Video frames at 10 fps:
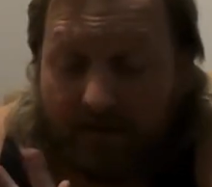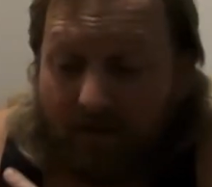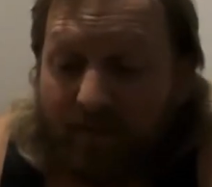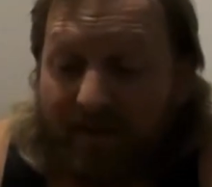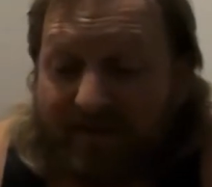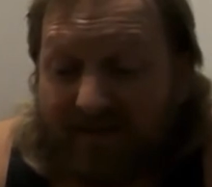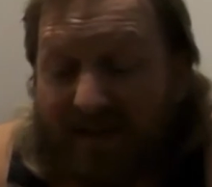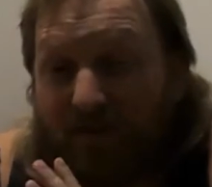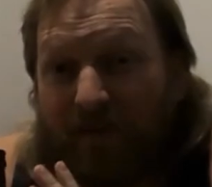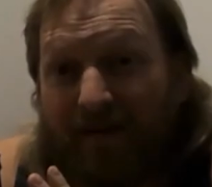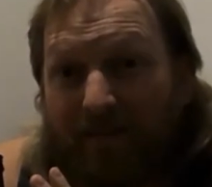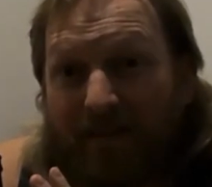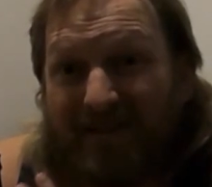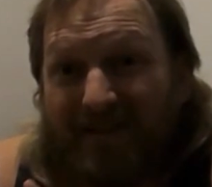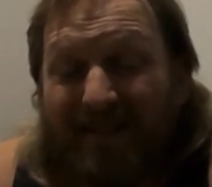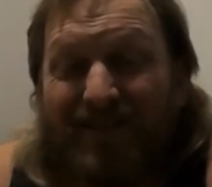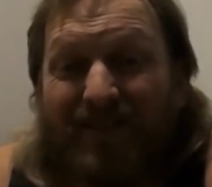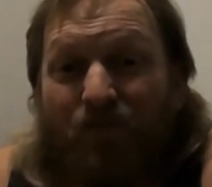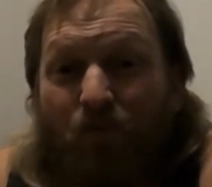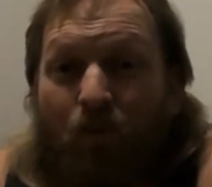the best stout's one of the best
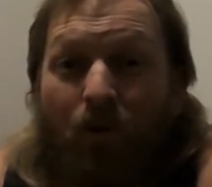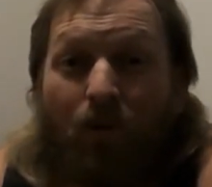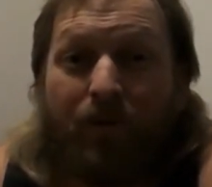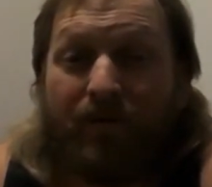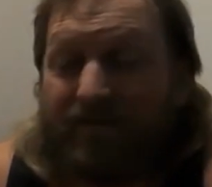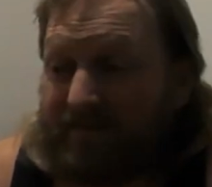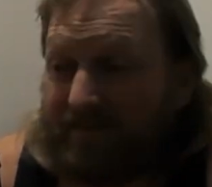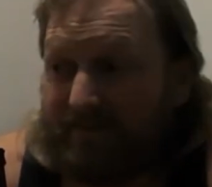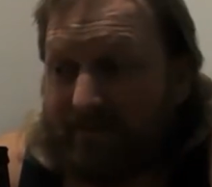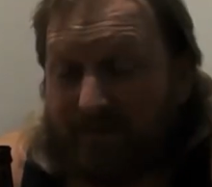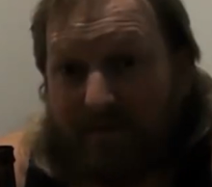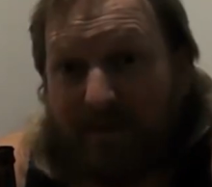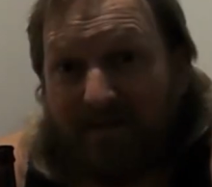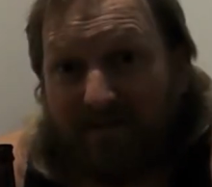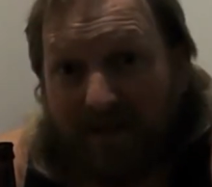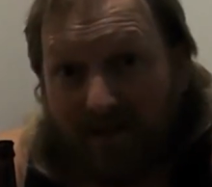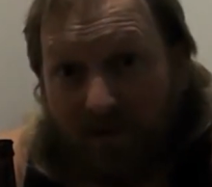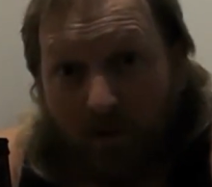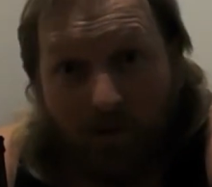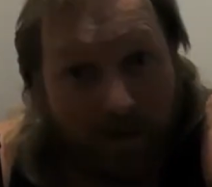stouts in the world. It's a big
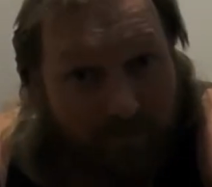fucking call.